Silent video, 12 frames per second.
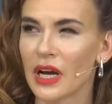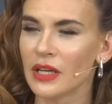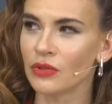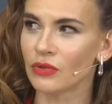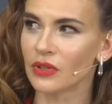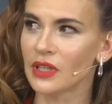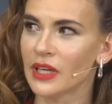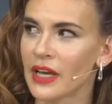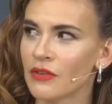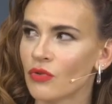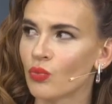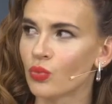don't think I
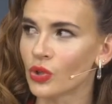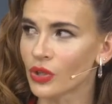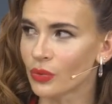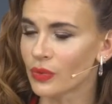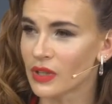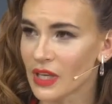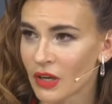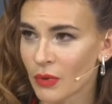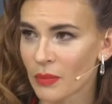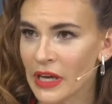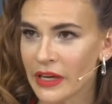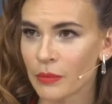ever worked with
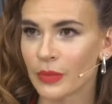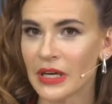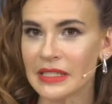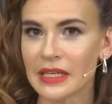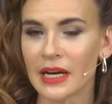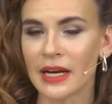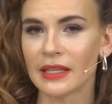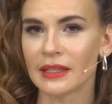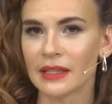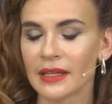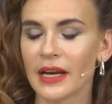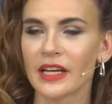MMA, but I
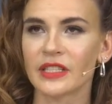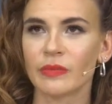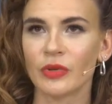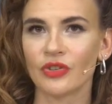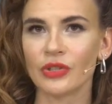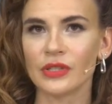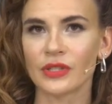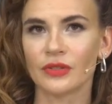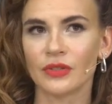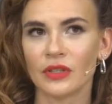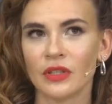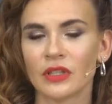think I experienced
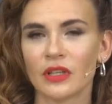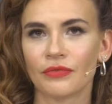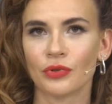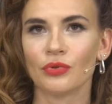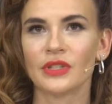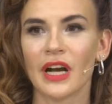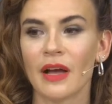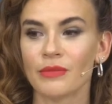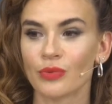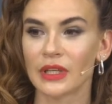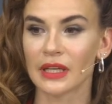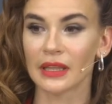it a few
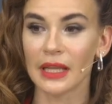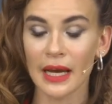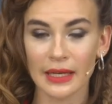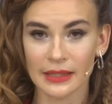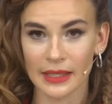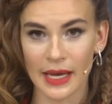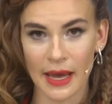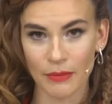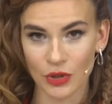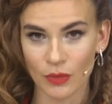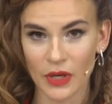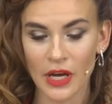times when a client came
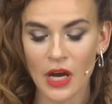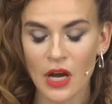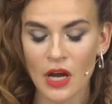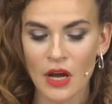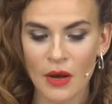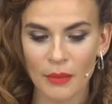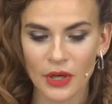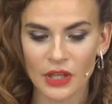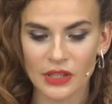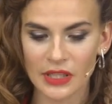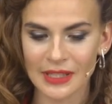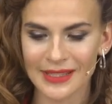to me,
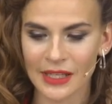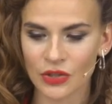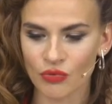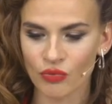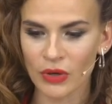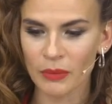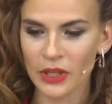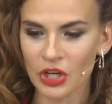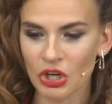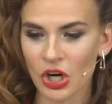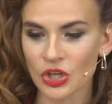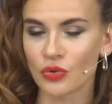because it's extremely
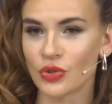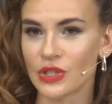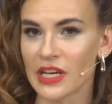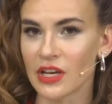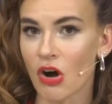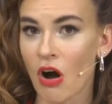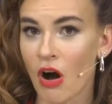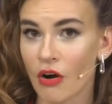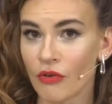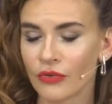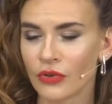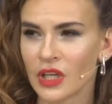hard to take
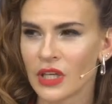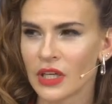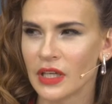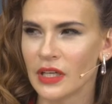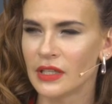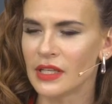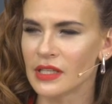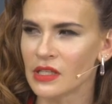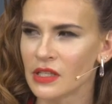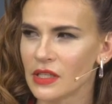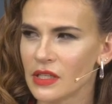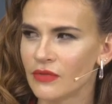off. It
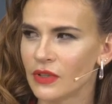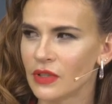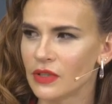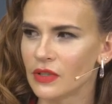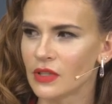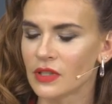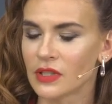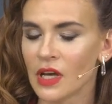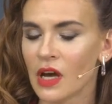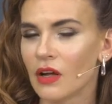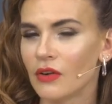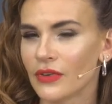doesn't even
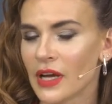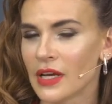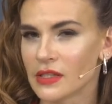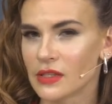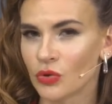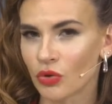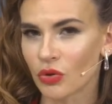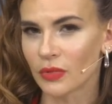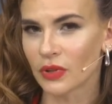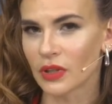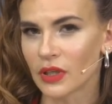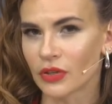dissolve as
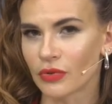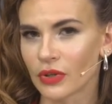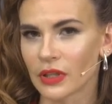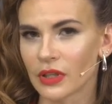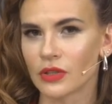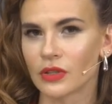normal acrylic